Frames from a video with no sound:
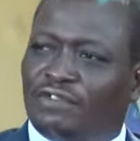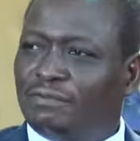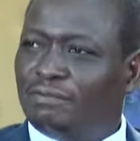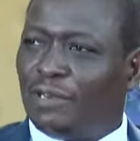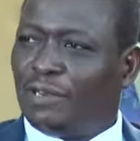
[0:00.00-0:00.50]

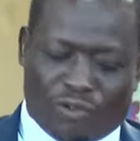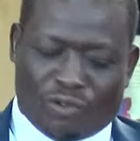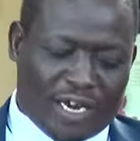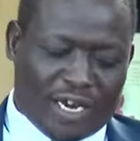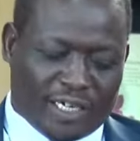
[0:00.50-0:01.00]
but you
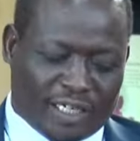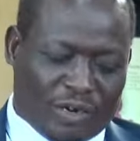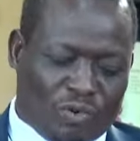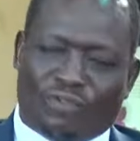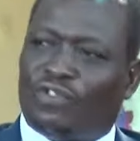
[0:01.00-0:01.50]
can't raise a
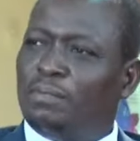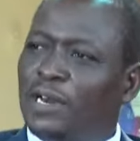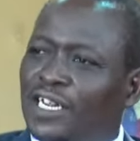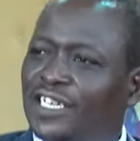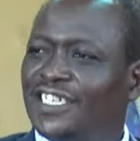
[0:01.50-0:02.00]
good
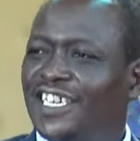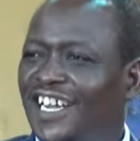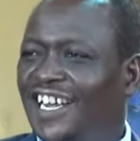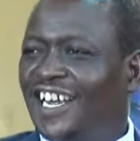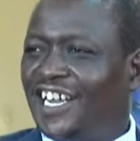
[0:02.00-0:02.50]
family.
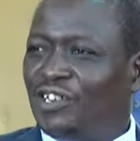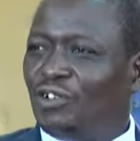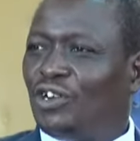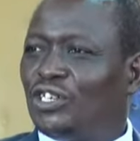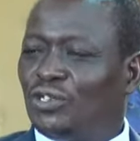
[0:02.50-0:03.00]
You
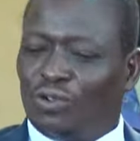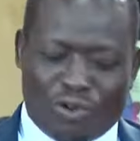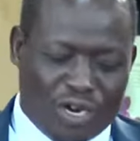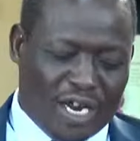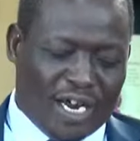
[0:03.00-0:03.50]
also
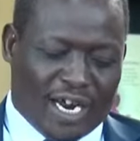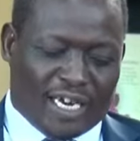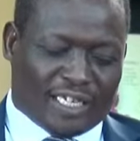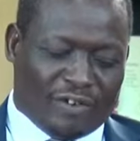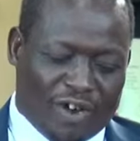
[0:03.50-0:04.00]
can
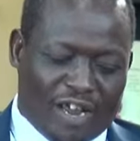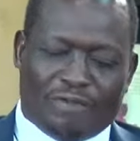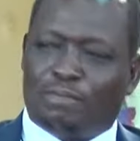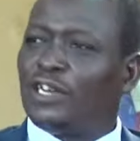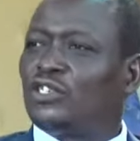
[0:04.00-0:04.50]
survive,
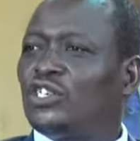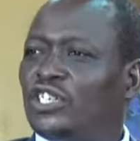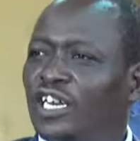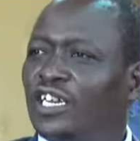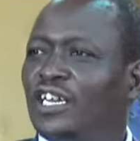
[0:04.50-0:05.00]
but
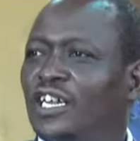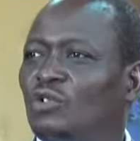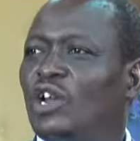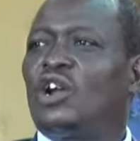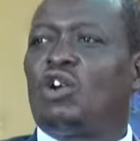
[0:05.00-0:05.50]
socially you are
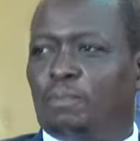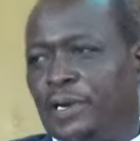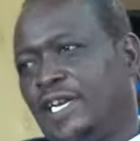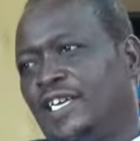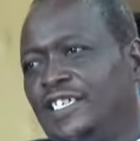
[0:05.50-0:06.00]

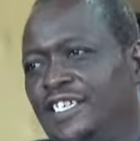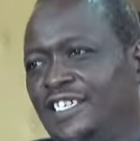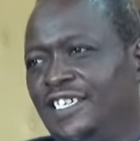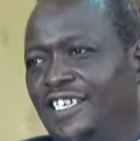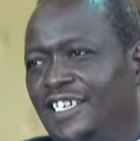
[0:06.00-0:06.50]
incompetent.
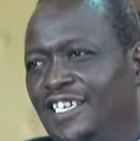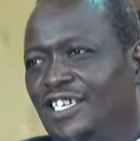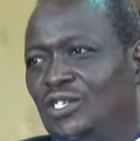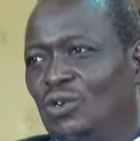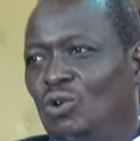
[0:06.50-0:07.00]

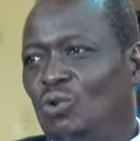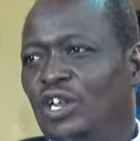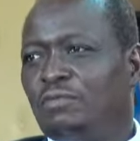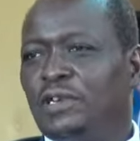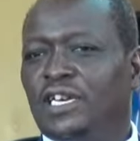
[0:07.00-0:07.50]
So
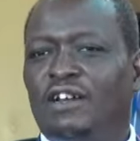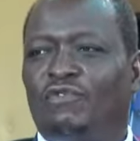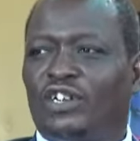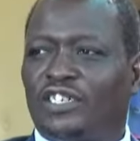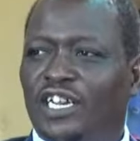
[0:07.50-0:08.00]
we've been
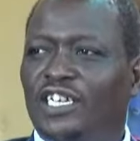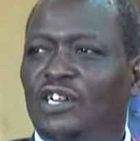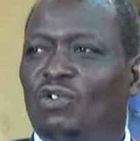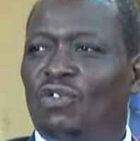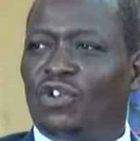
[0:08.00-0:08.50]
emphasizing
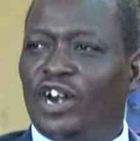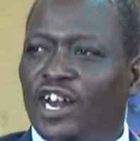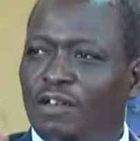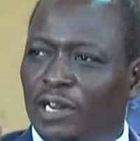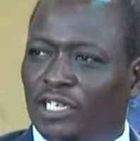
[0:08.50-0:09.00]
on three
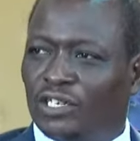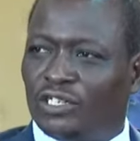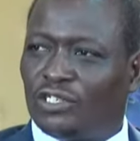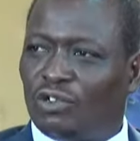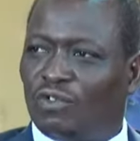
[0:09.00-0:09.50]

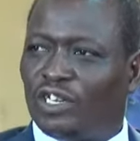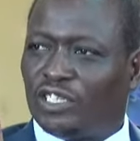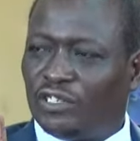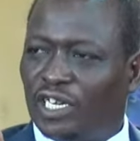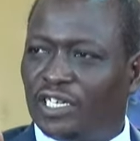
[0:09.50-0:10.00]
dimensions of our
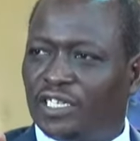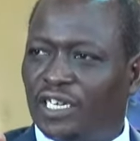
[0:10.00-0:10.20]
students.